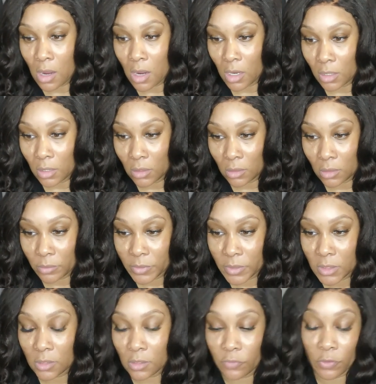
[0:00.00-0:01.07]
Um,
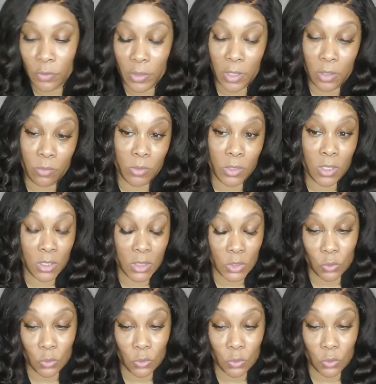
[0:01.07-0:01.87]
silverware. We need